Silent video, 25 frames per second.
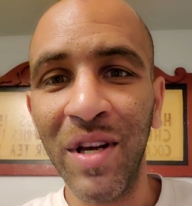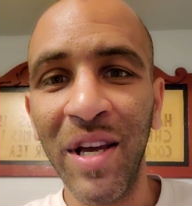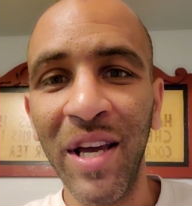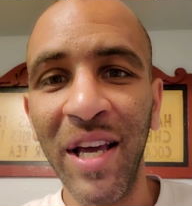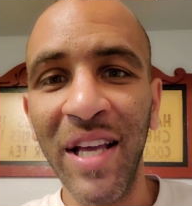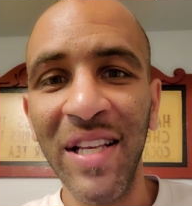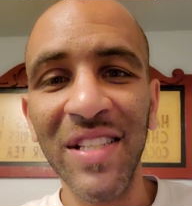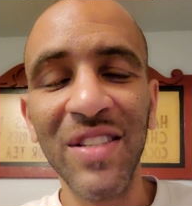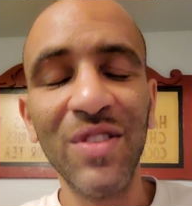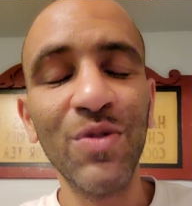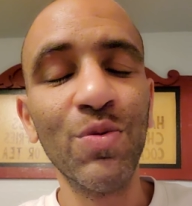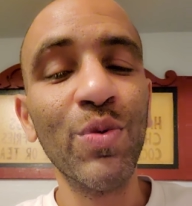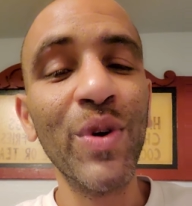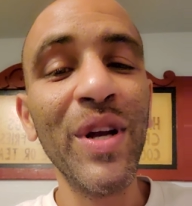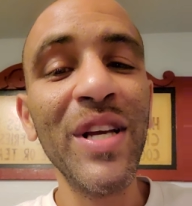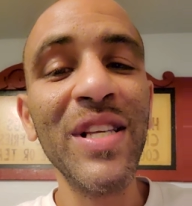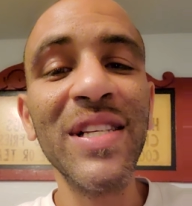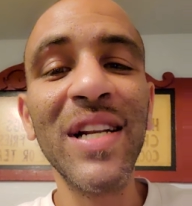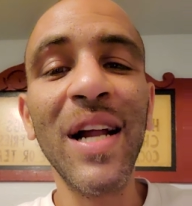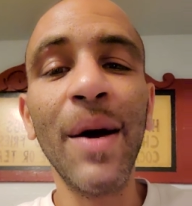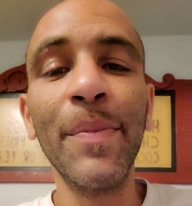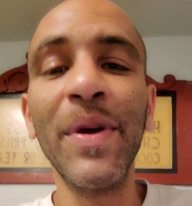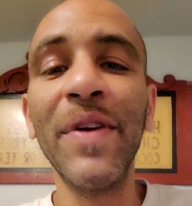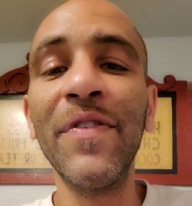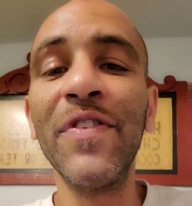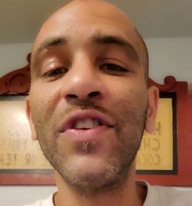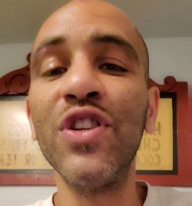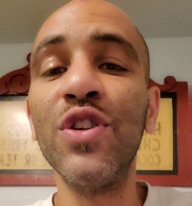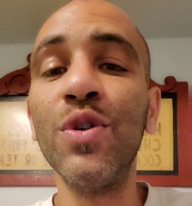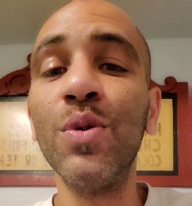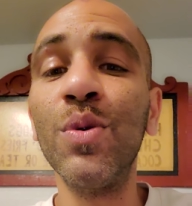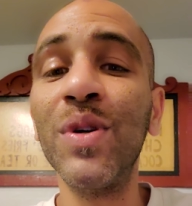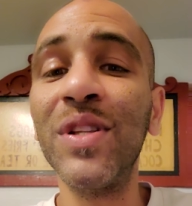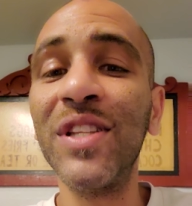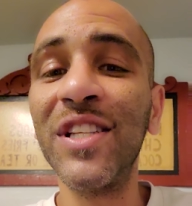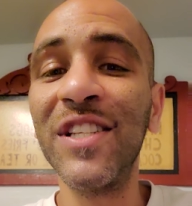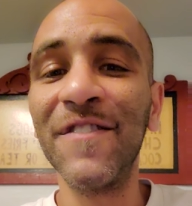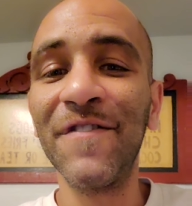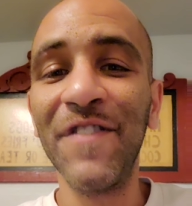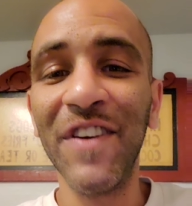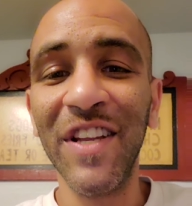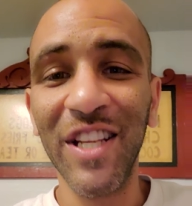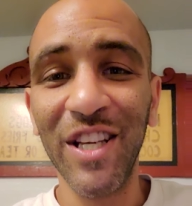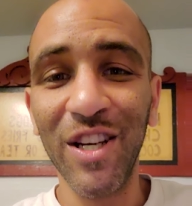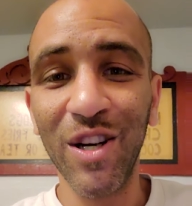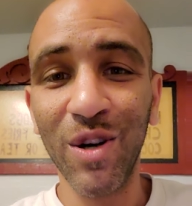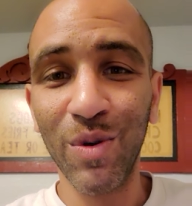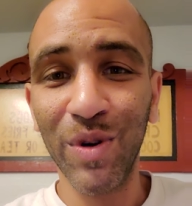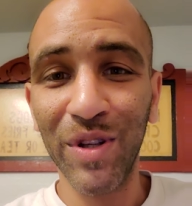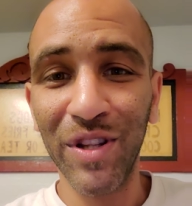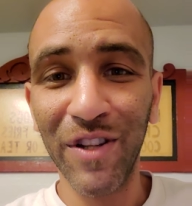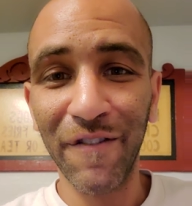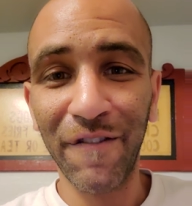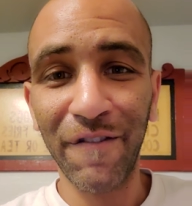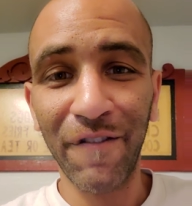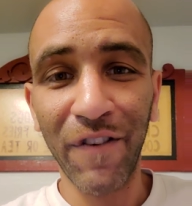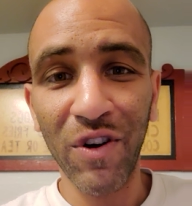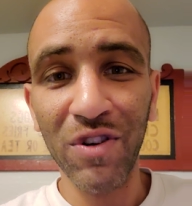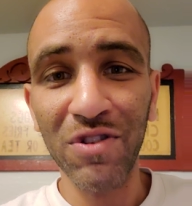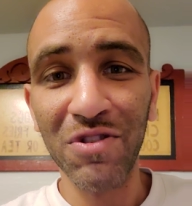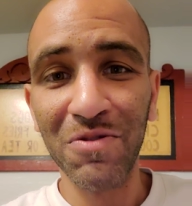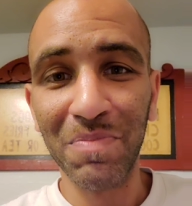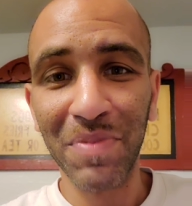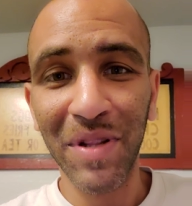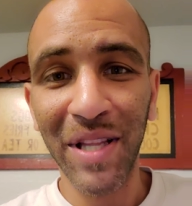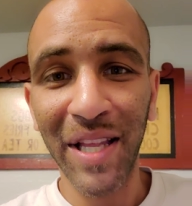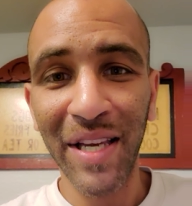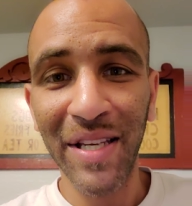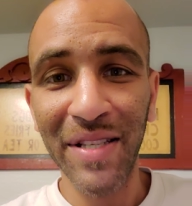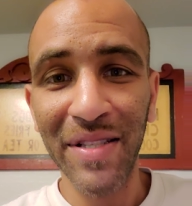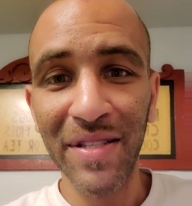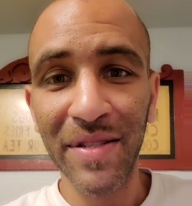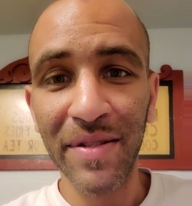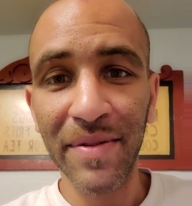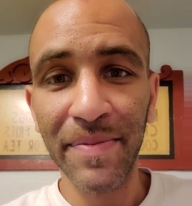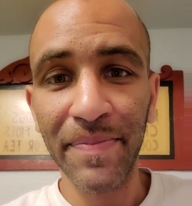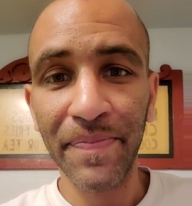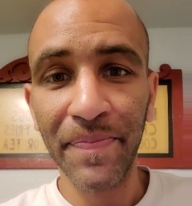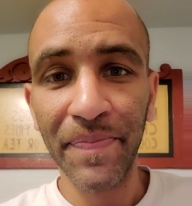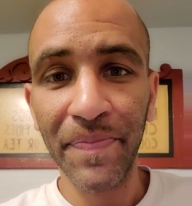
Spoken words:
It's the reason I'm even doing this video in the first place.